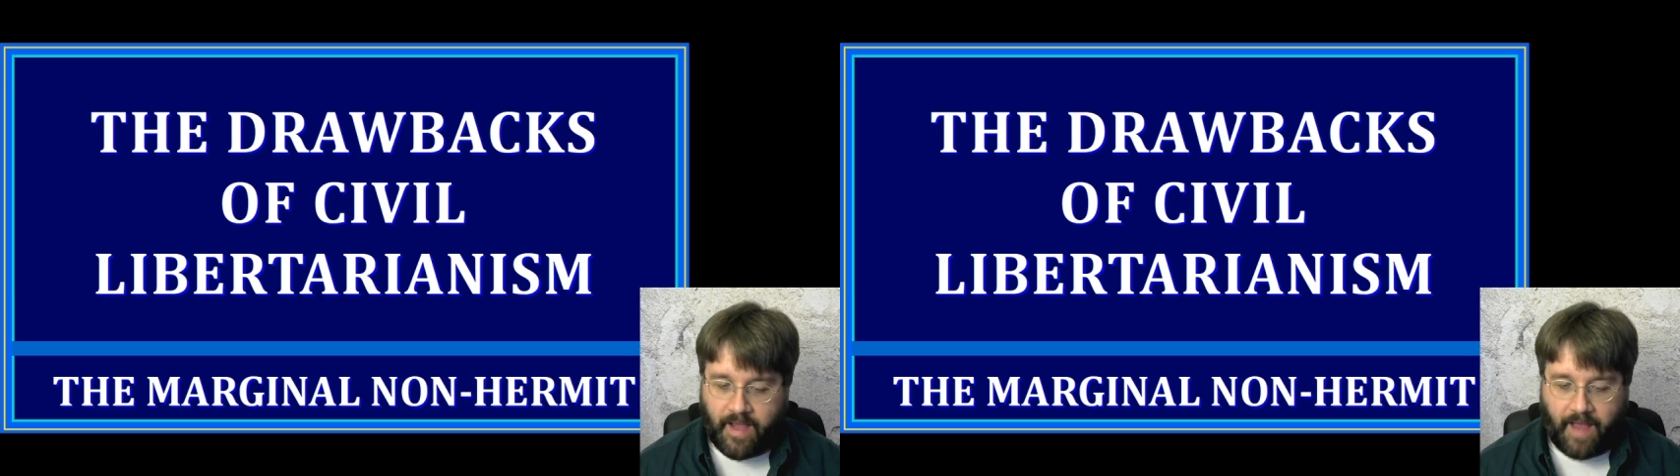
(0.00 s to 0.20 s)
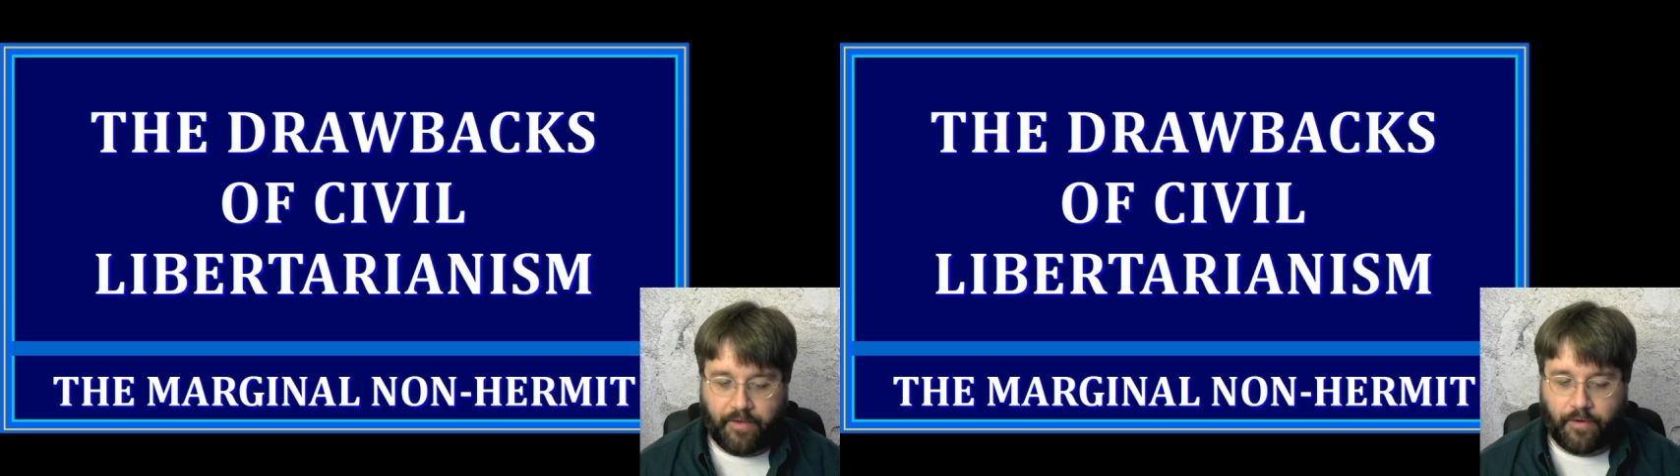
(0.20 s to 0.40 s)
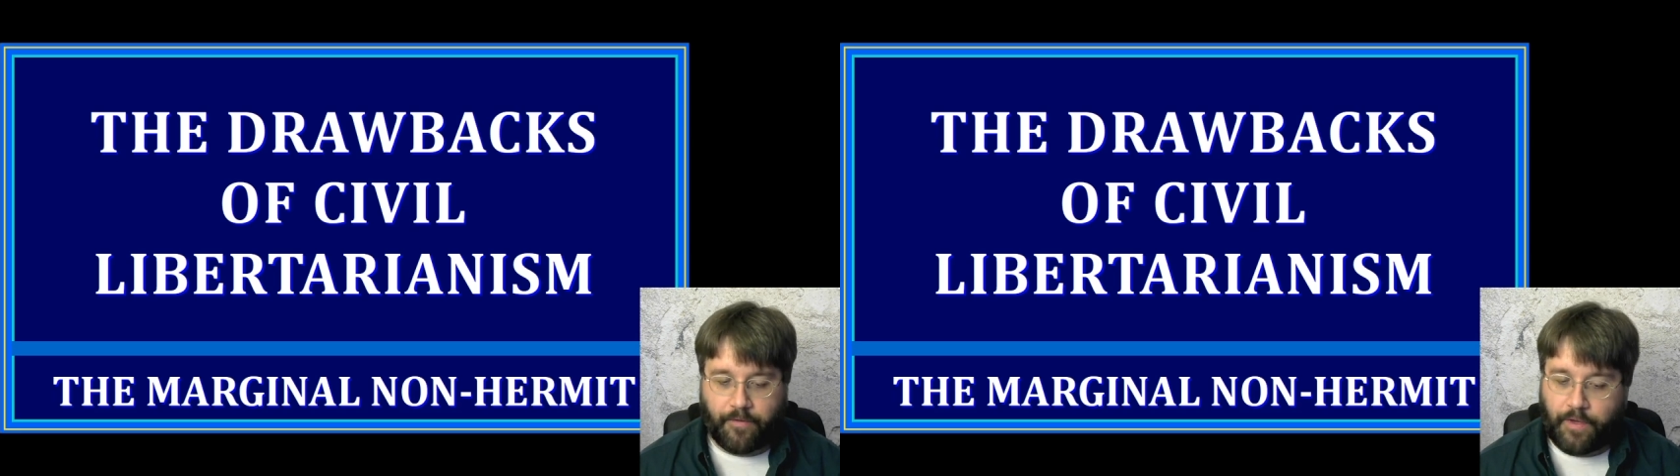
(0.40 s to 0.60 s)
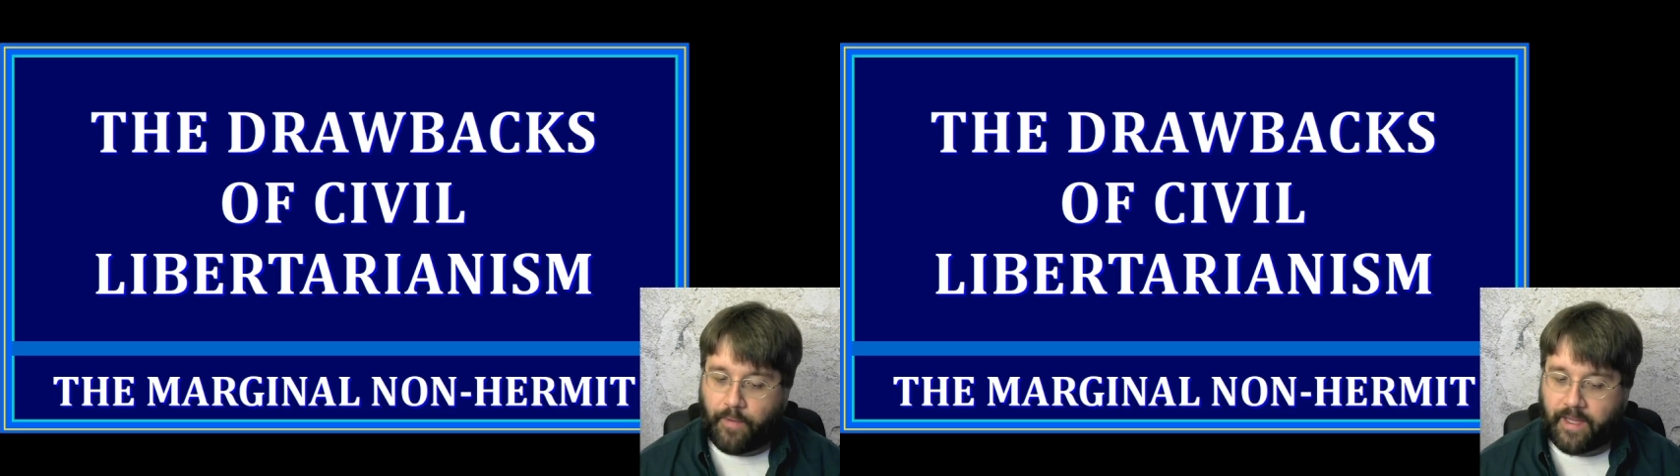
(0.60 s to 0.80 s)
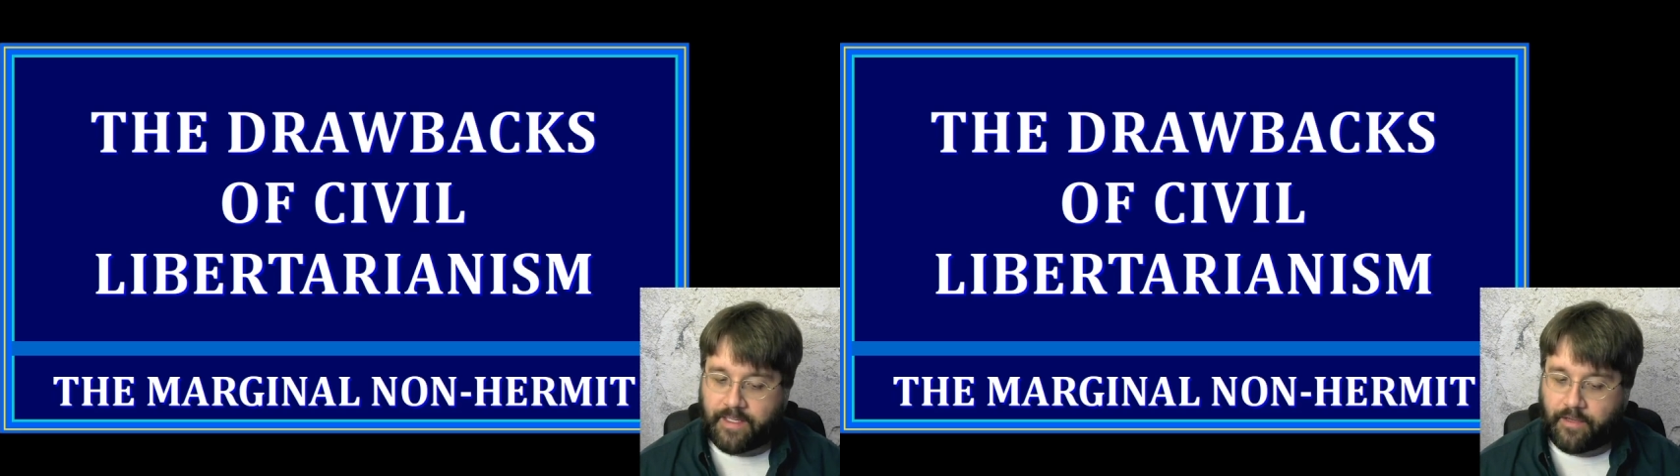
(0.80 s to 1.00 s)
and there are a
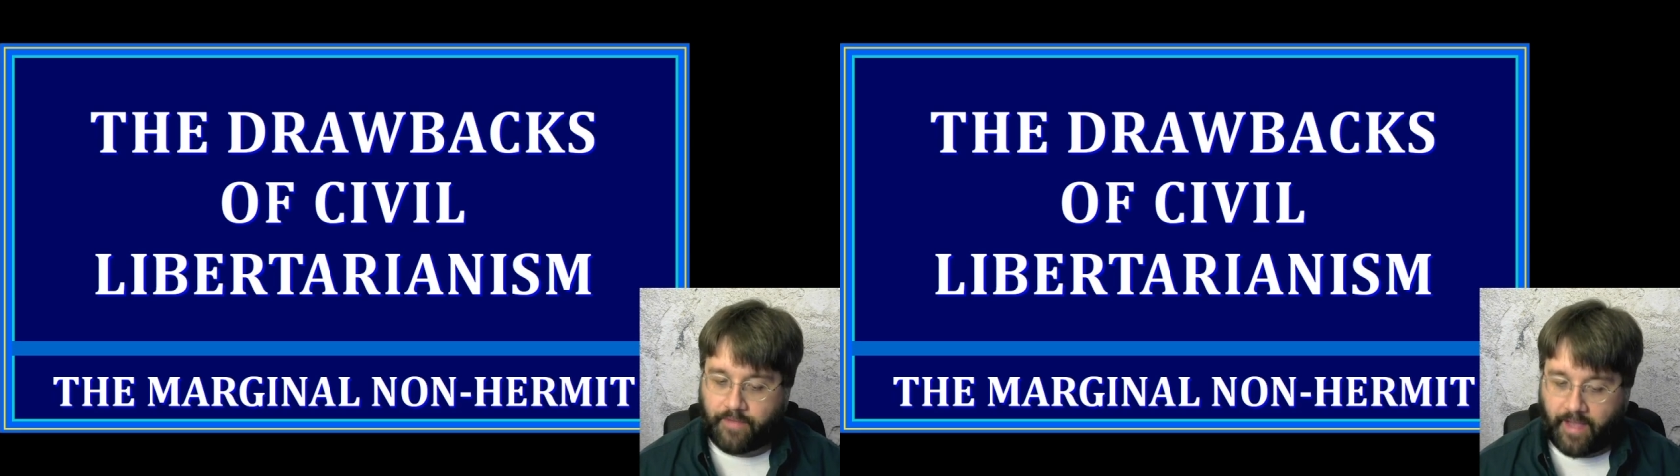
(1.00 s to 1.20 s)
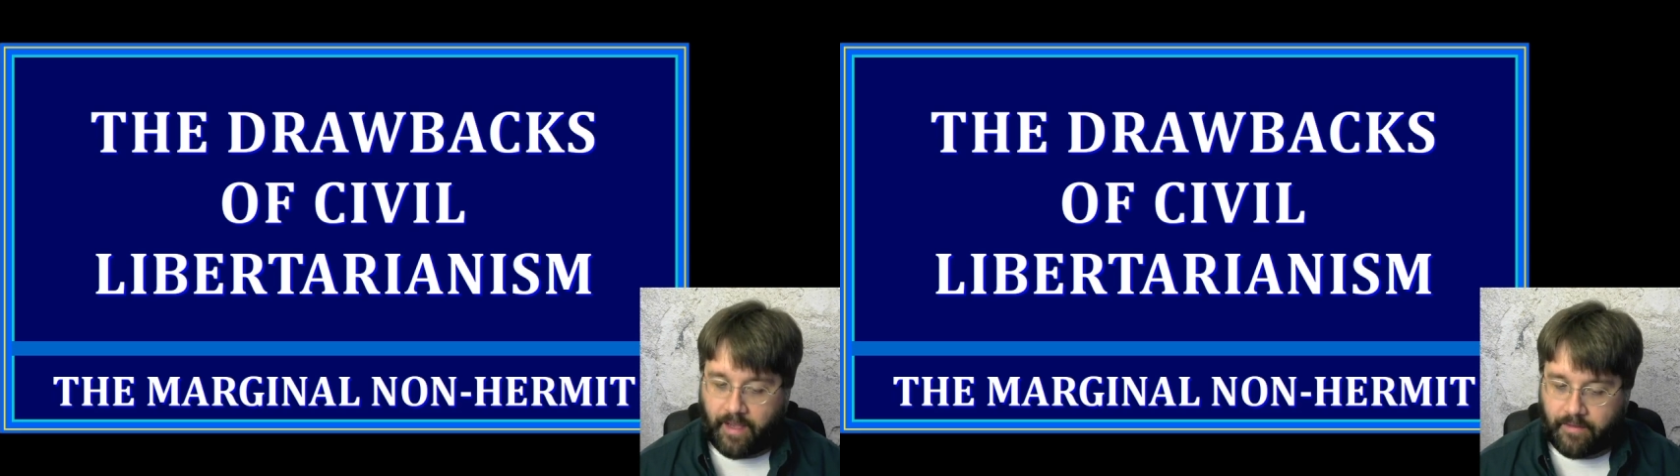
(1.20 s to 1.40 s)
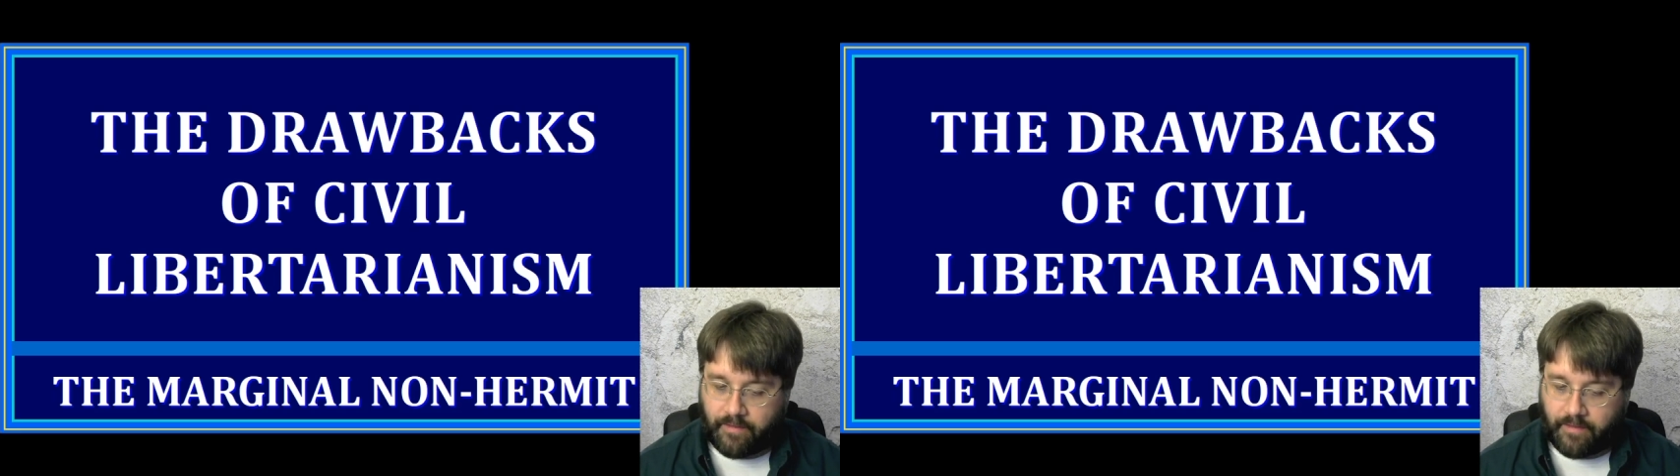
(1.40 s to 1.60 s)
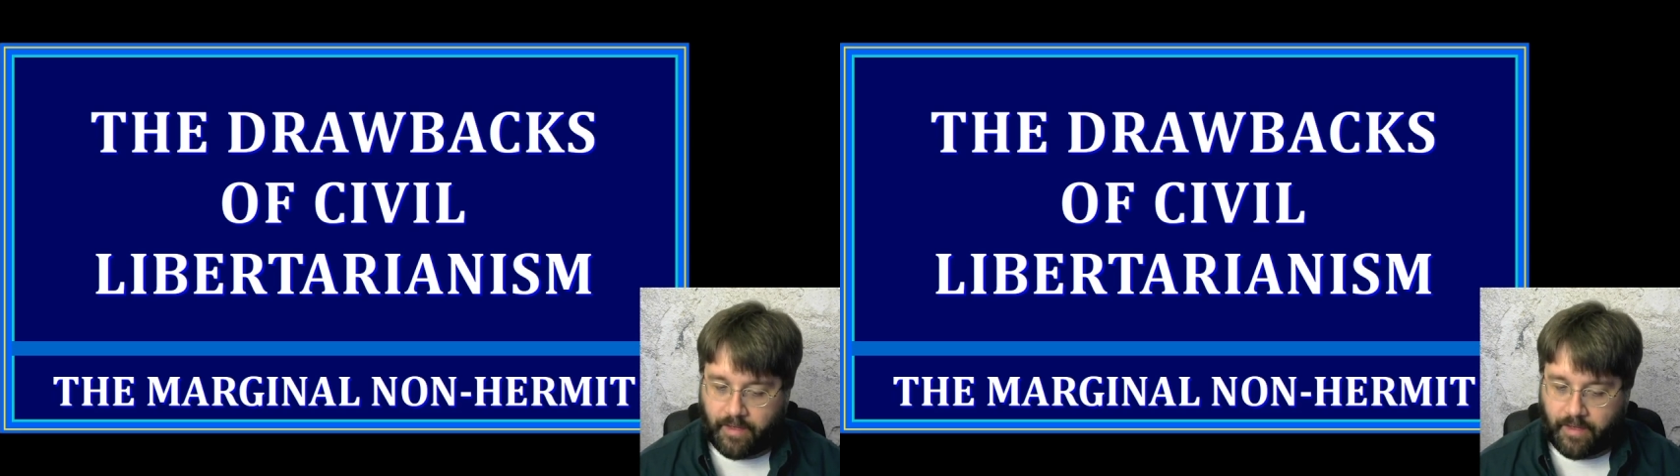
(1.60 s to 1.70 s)
few ways to do that.